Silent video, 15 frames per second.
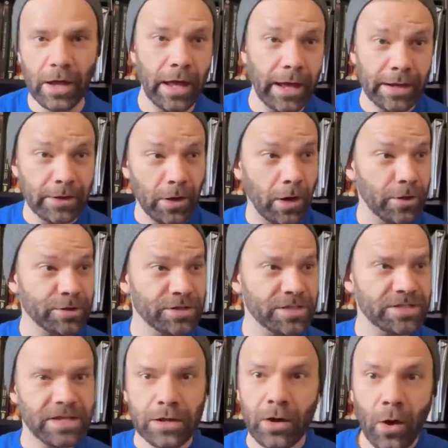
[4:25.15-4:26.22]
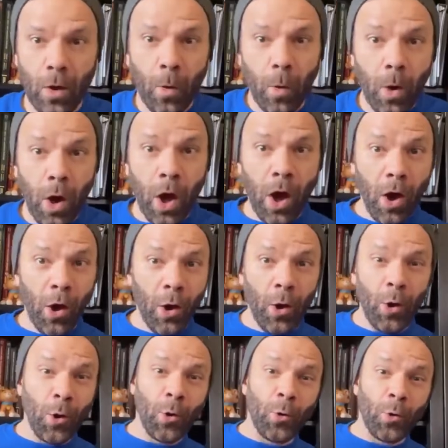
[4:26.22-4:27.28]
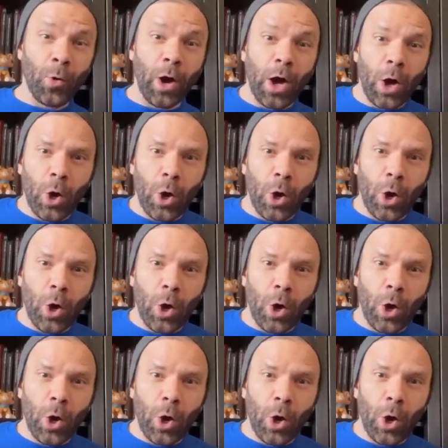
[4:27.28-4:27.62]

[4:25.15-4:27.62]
And Archie said, "Whoa!